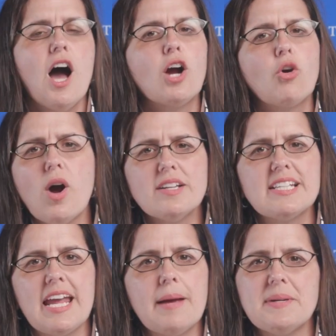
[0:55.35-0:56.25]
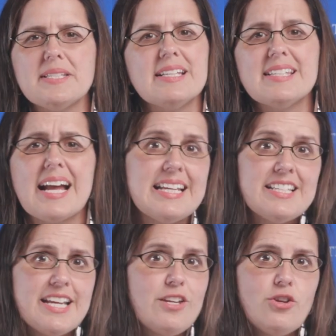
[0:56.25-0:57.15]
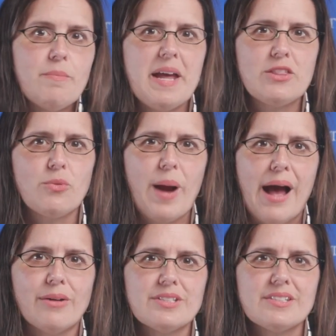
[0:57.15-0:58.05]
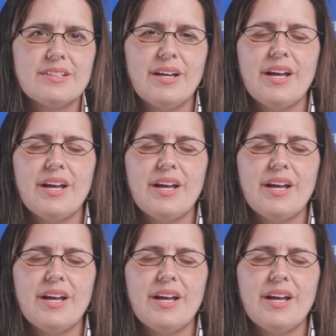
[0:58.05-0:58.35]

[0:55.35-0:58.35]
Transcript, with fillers: across campus as I continue to make the rounds.